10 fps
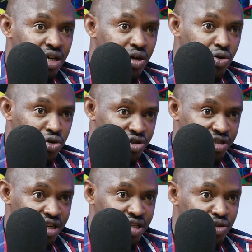
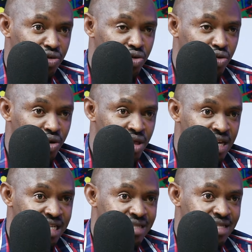concern, to do with
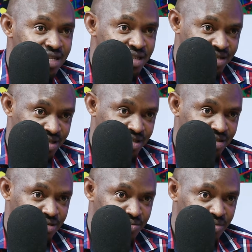skill
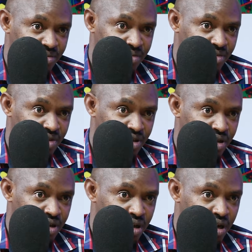sets.
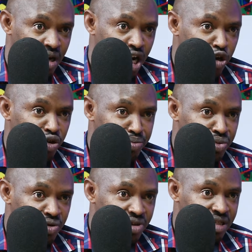How do you
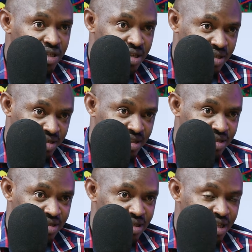build the skill
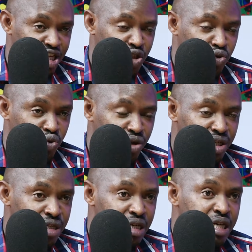sets that
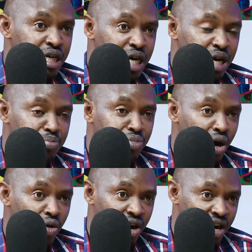will
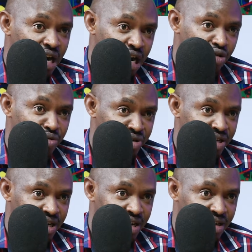empower our
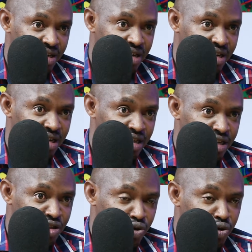media?
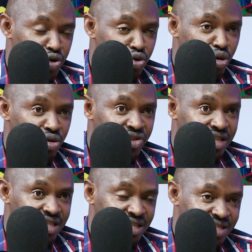So when you talk of the
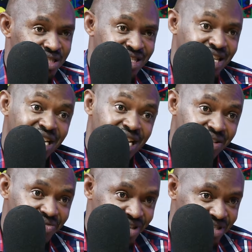skill sets, they are
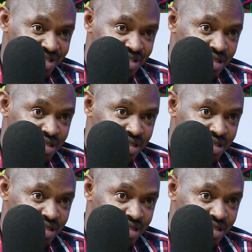diverse.